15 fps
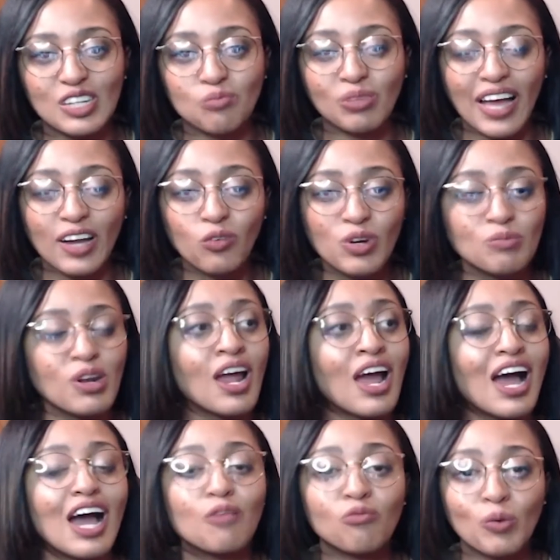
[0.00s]
black women,
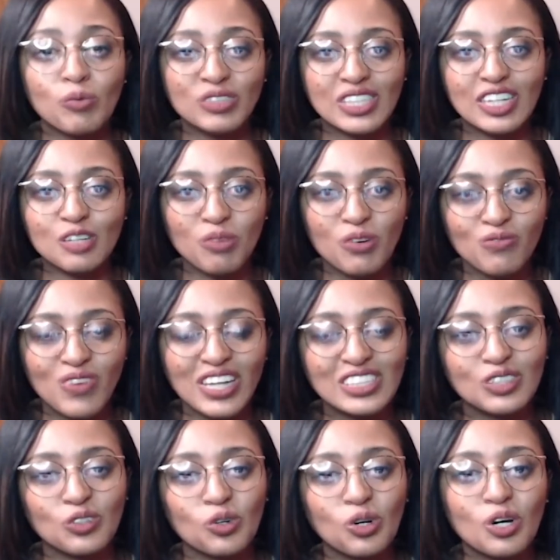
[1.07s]
I'm representing
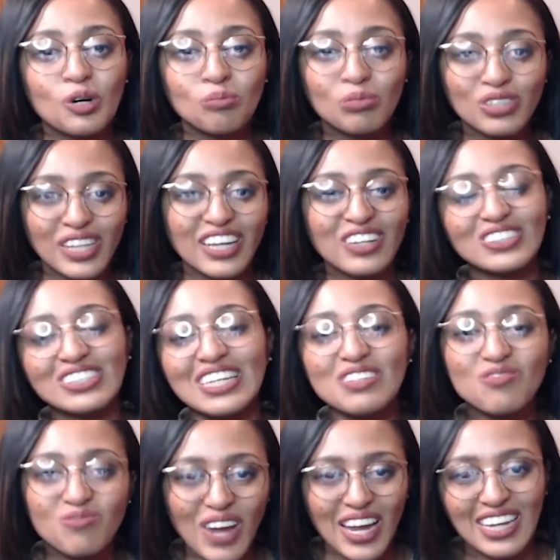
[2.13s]
professional players in
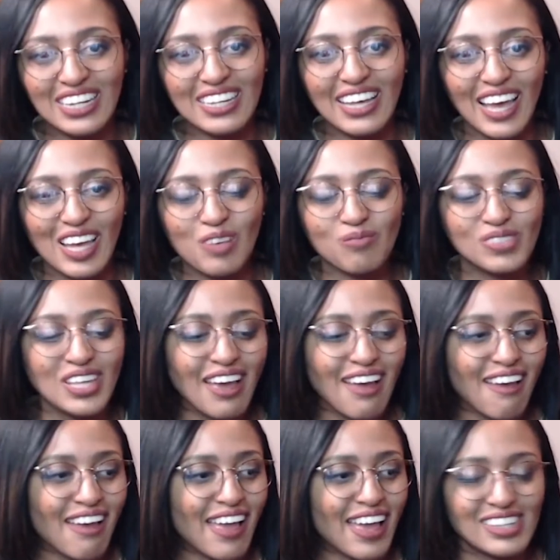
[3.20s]
fighting games.
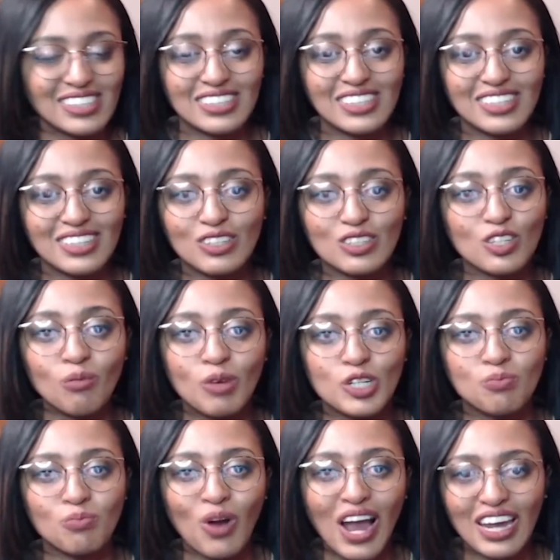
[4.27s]
And there's so
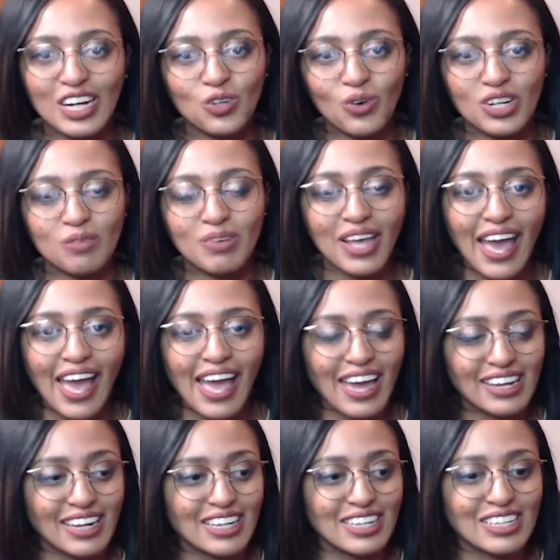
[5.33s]
much pride and joy to be
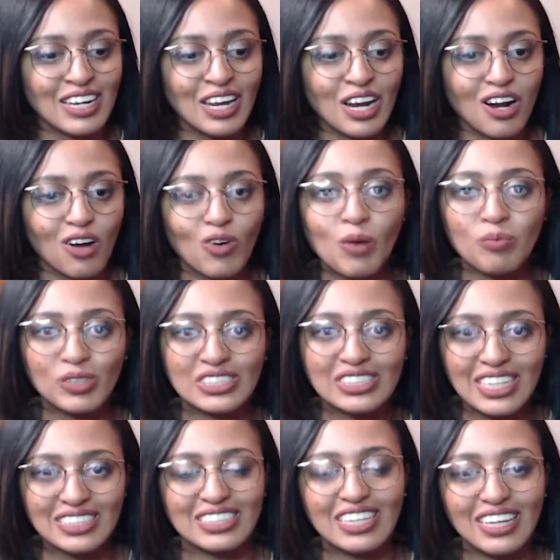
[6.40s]
had in
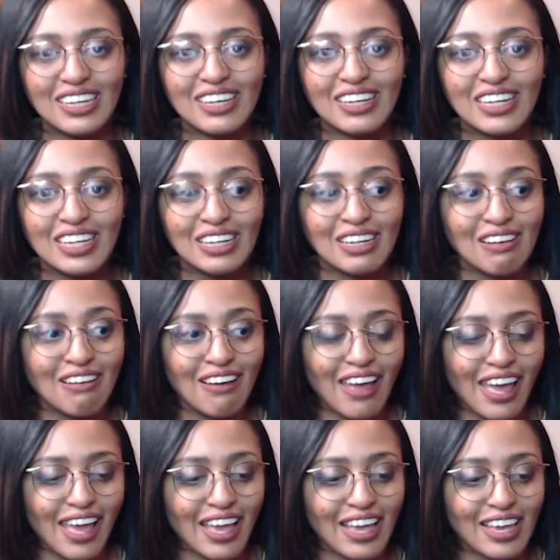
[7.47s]
representing
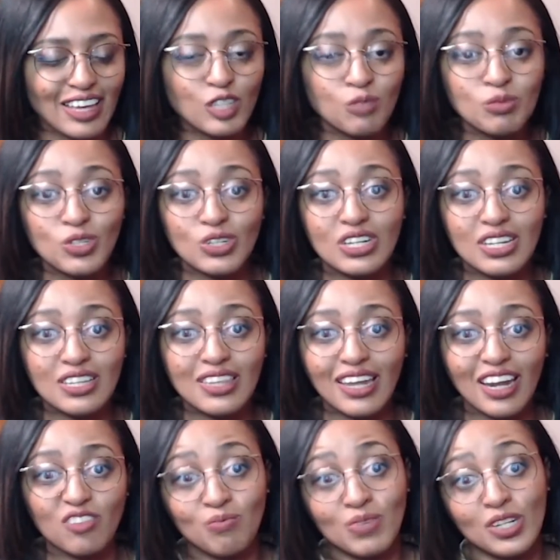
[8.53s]
a community that
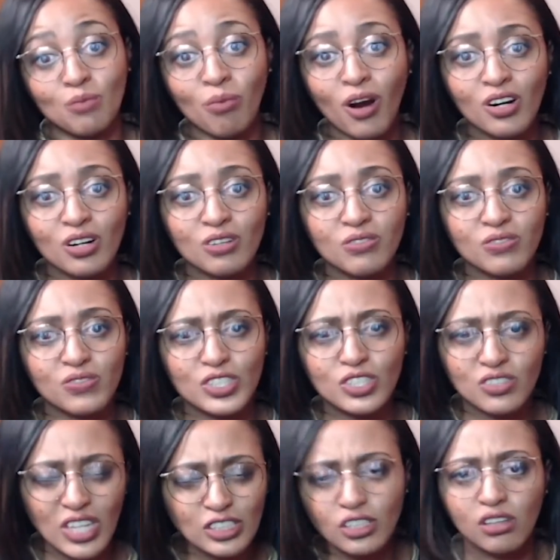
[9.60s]
I've been a part of for
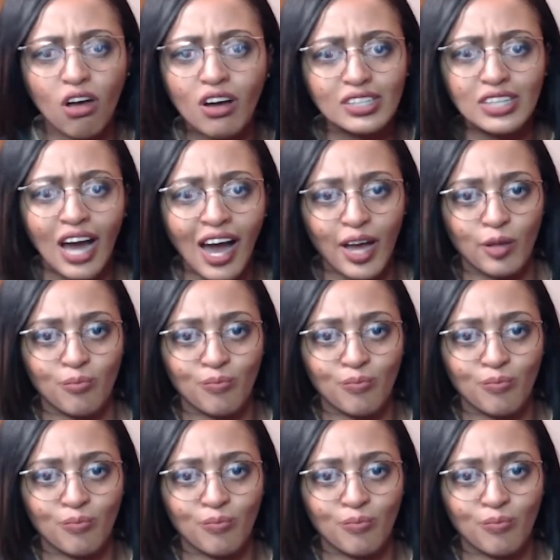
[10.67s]
such a long time.